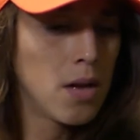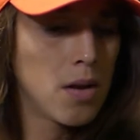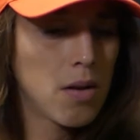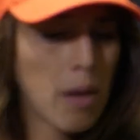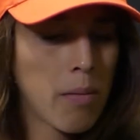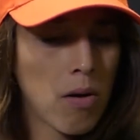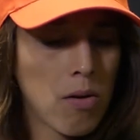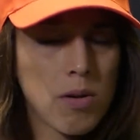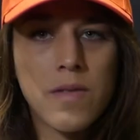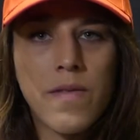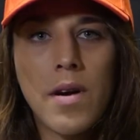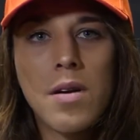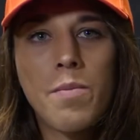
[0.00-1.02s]
I'm
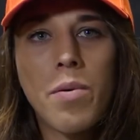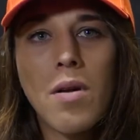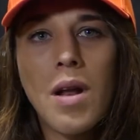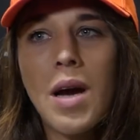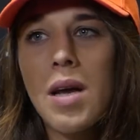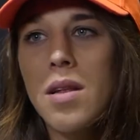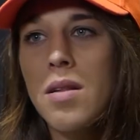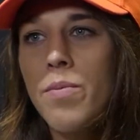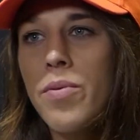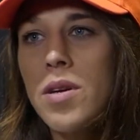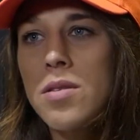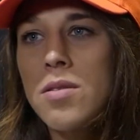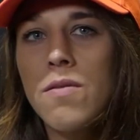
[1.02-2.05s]
always very polite at the
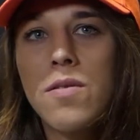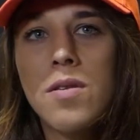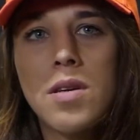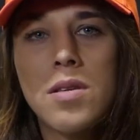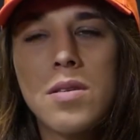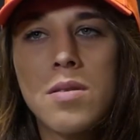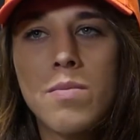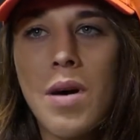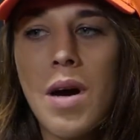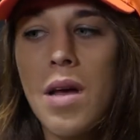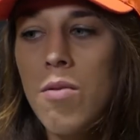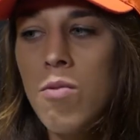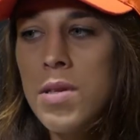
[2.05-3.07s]
press conferences,
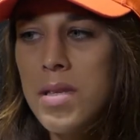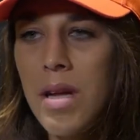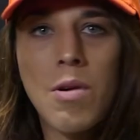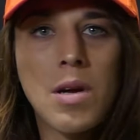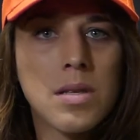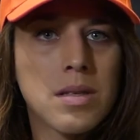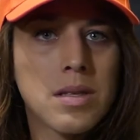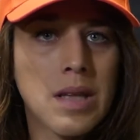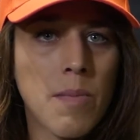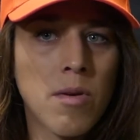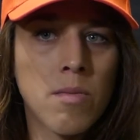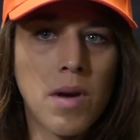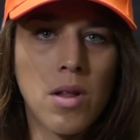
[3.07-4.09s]
but when someone
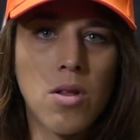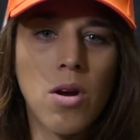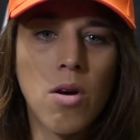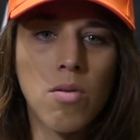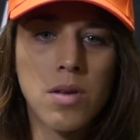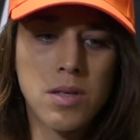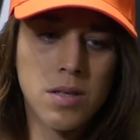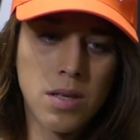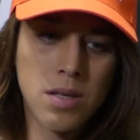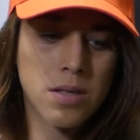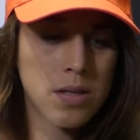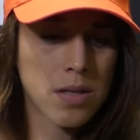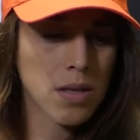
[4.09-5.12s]
step on my toe, it's
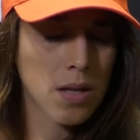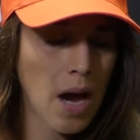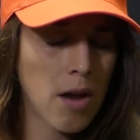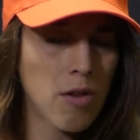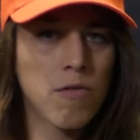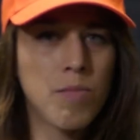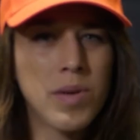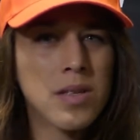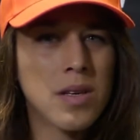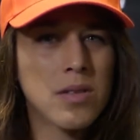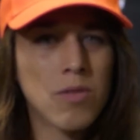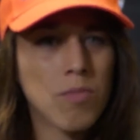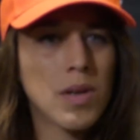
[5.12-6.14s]
this kind of
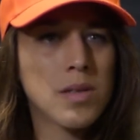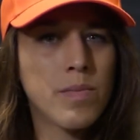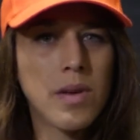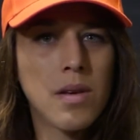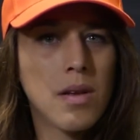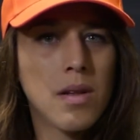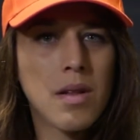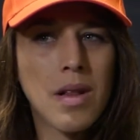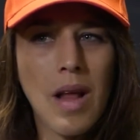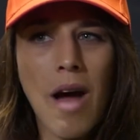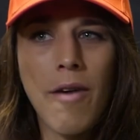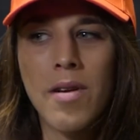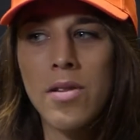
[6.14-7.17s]
business. You must be
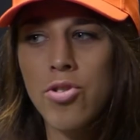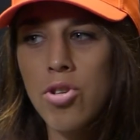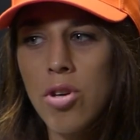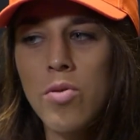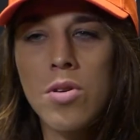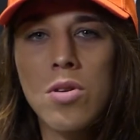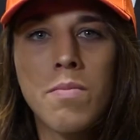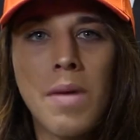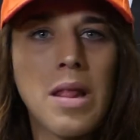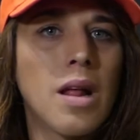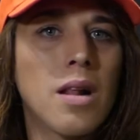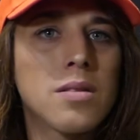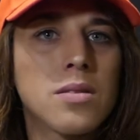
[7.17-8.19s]
tough and show your
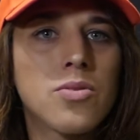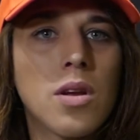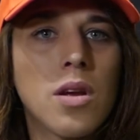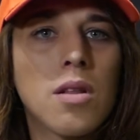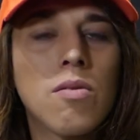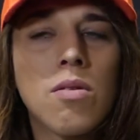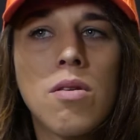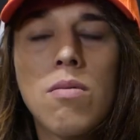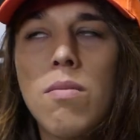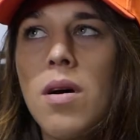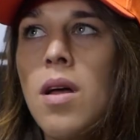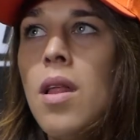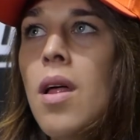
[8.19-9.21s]
mental strength, you know,
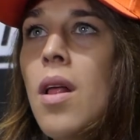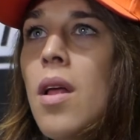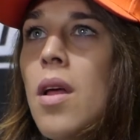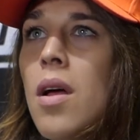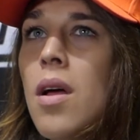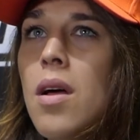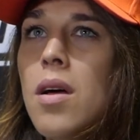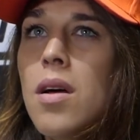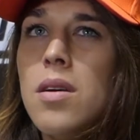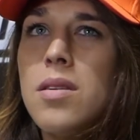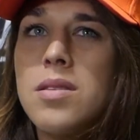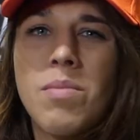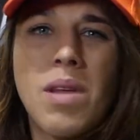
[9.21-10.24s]
but
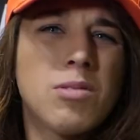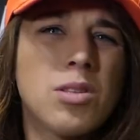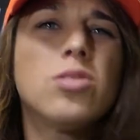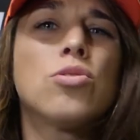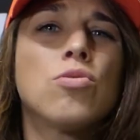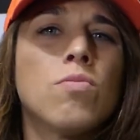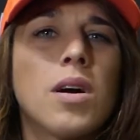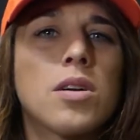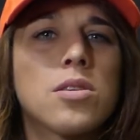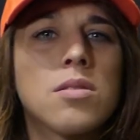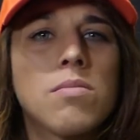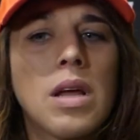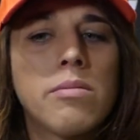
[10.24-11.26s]
sometimes it's too
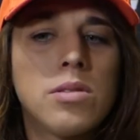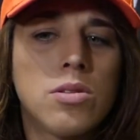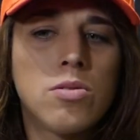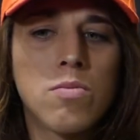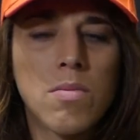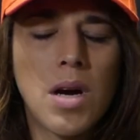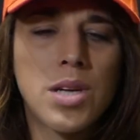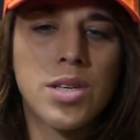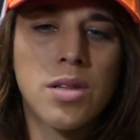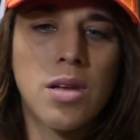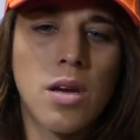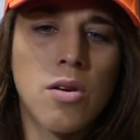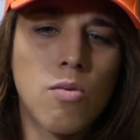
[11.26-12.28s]
much,
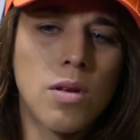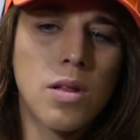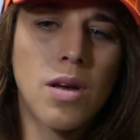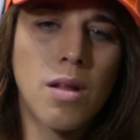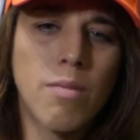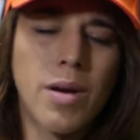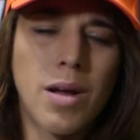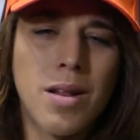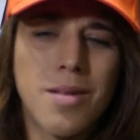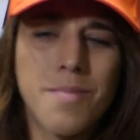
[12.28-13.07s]
and I agree with that, but